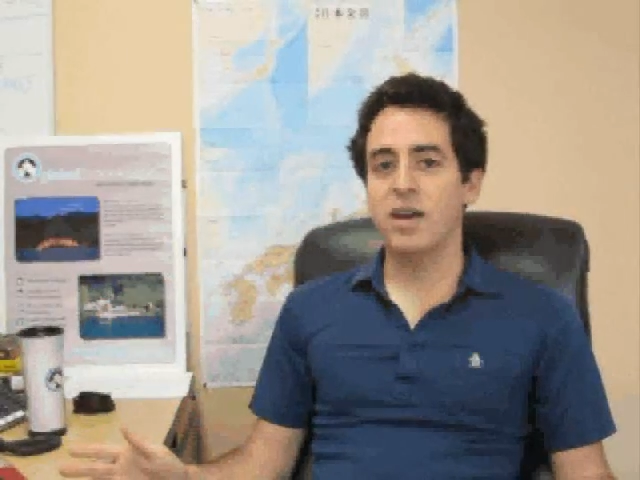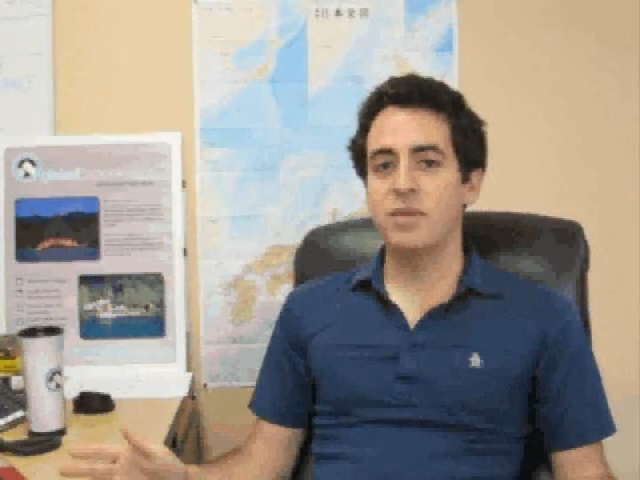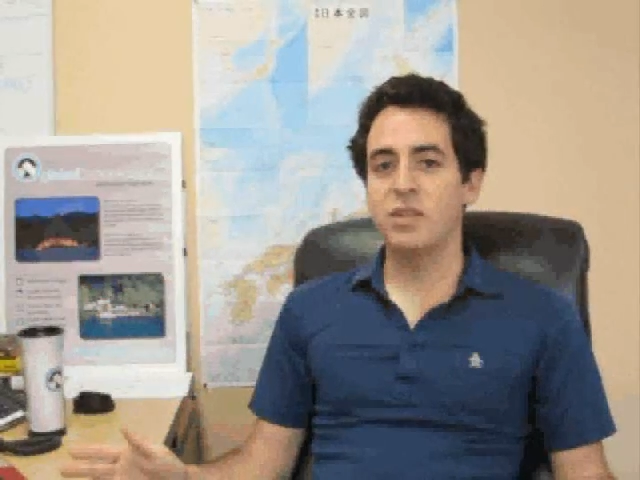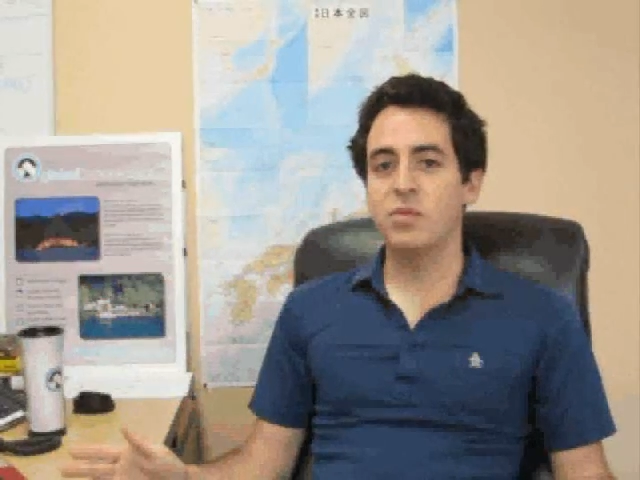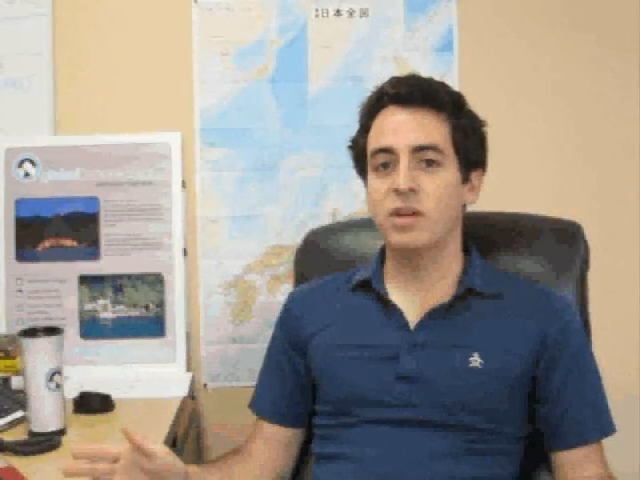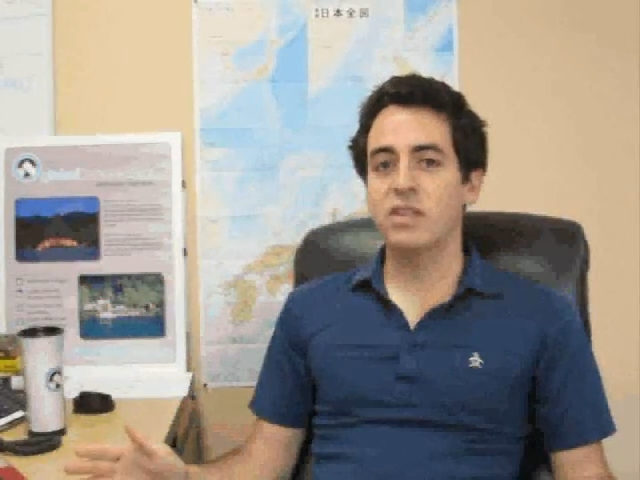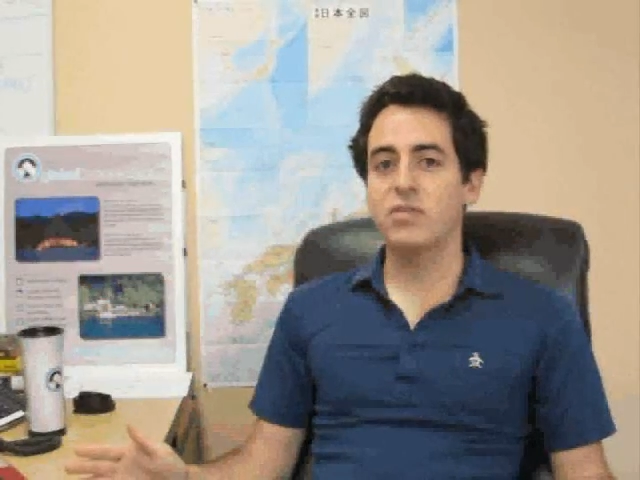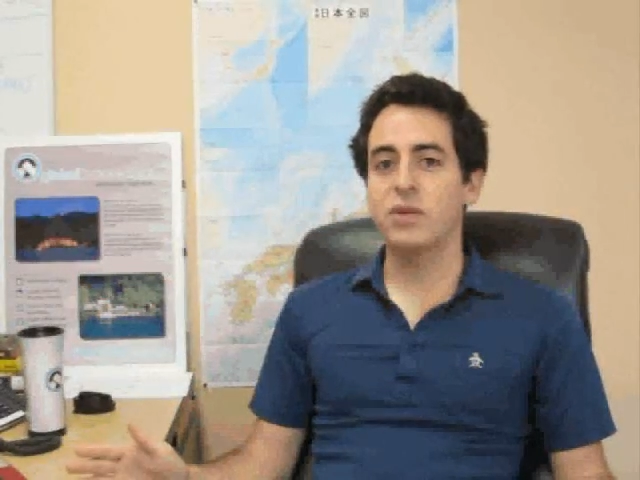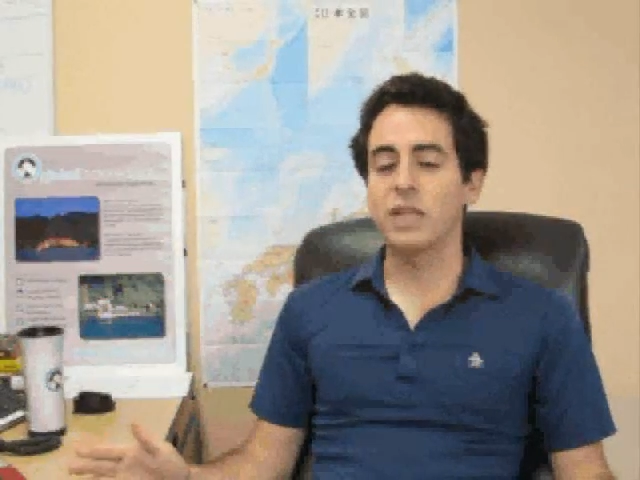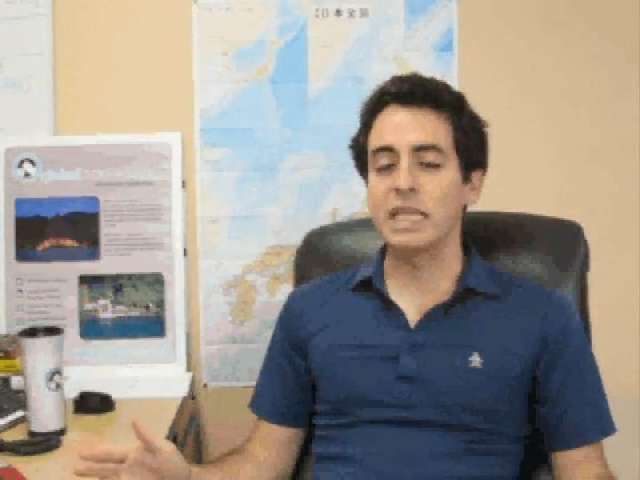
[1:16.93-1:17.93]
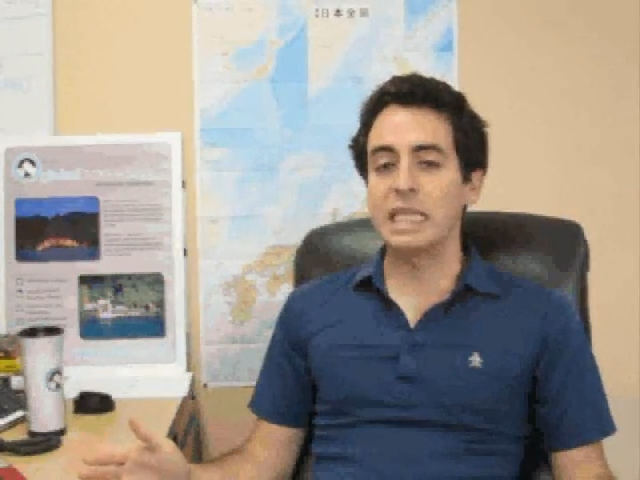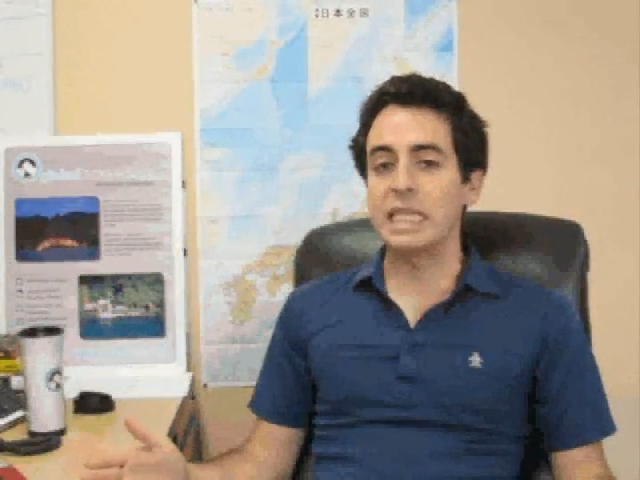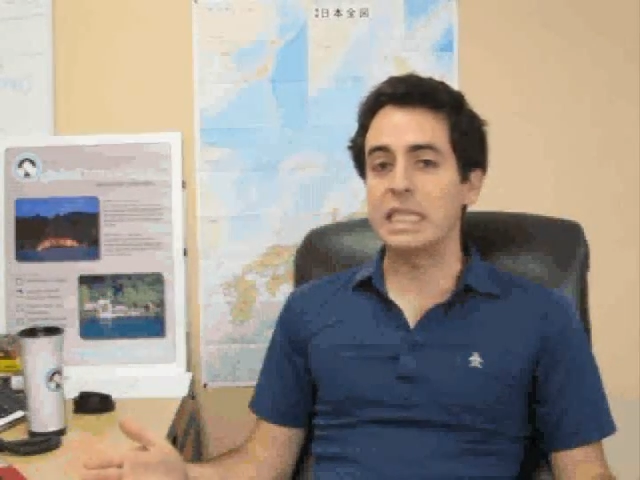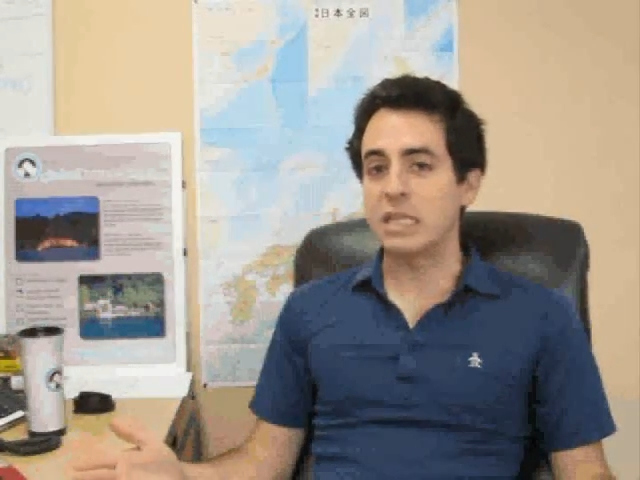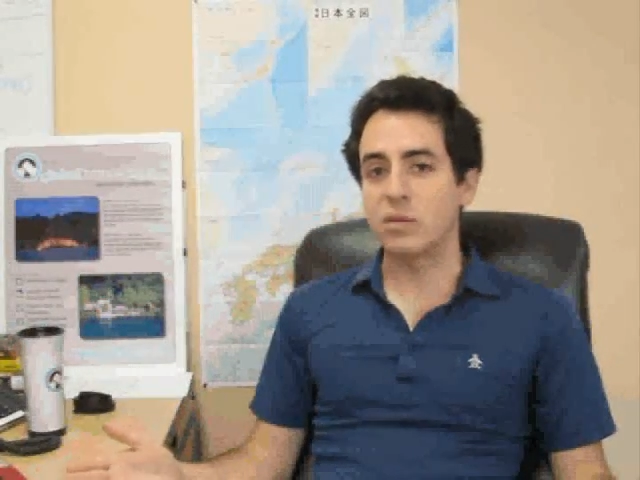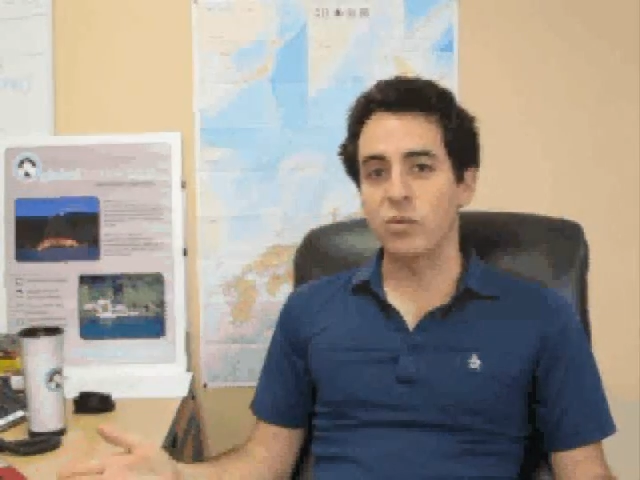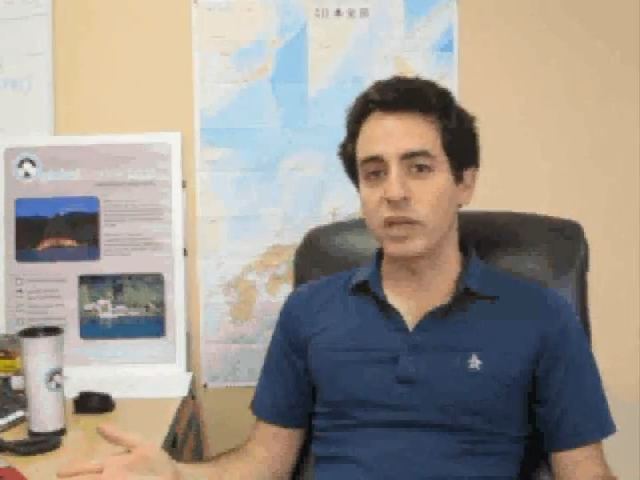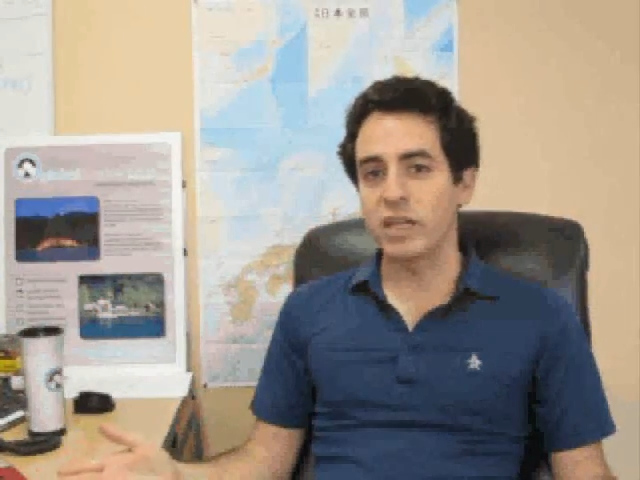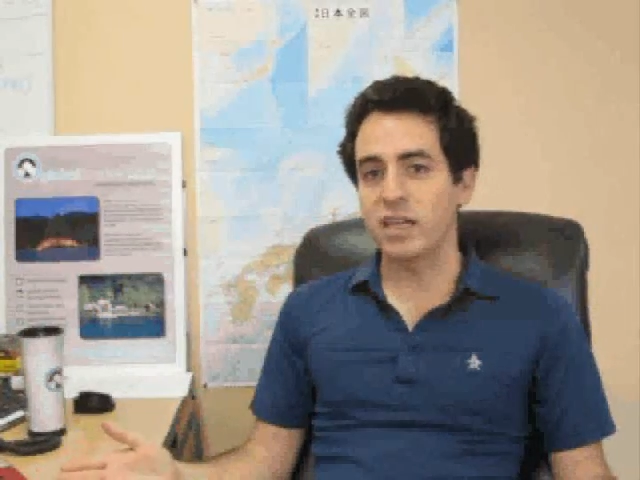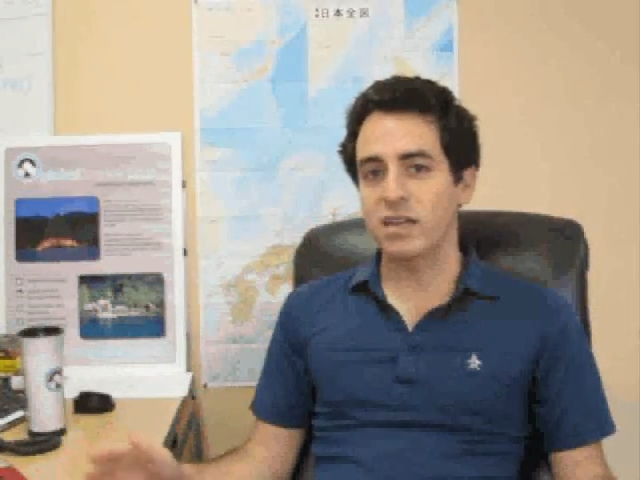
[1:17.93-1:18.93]
you want to devote at least a
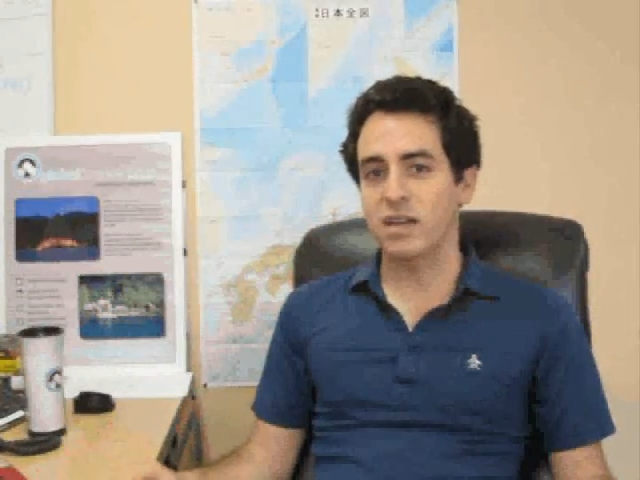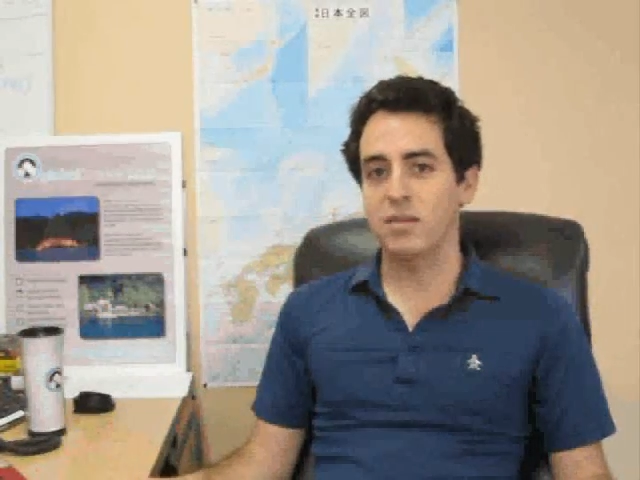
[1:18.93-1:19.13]
week.